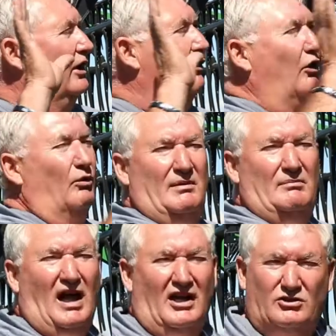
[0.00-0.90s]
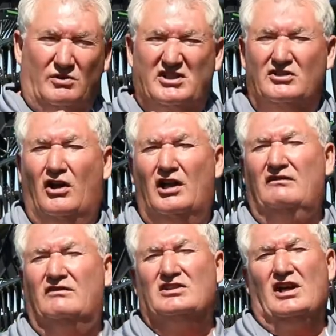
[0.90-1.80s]
and all the way back, so it's not
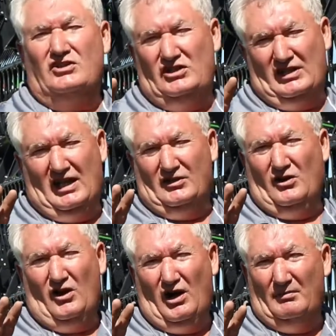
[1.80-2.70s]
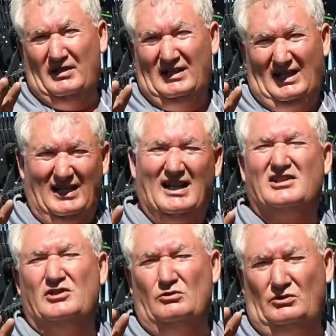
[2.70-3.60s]
even touching that crop
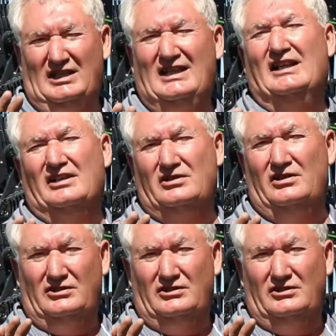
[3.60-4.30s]
unless you need it